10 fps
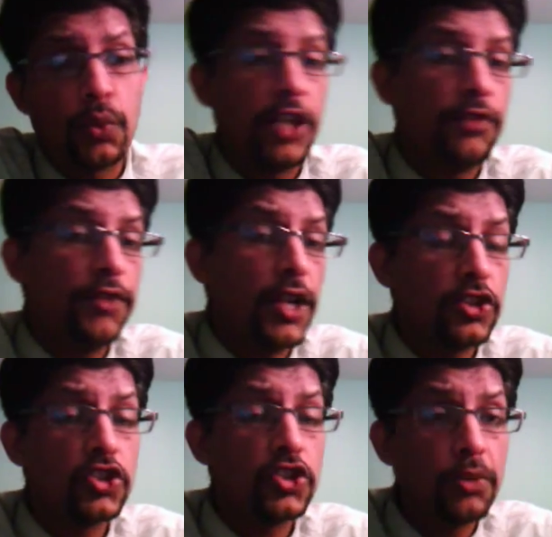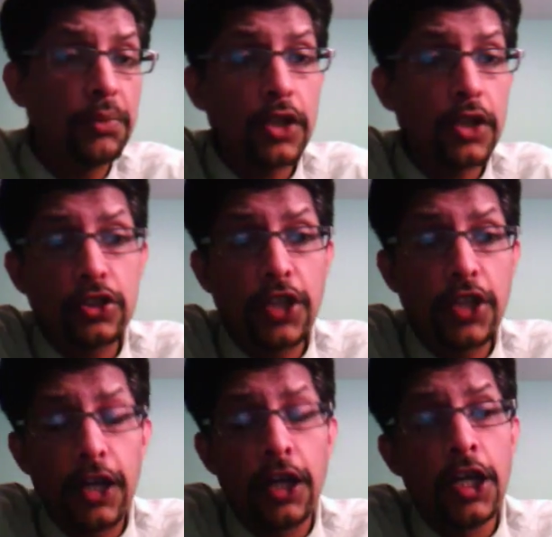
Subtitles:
Well, if Elton Chigumbura could take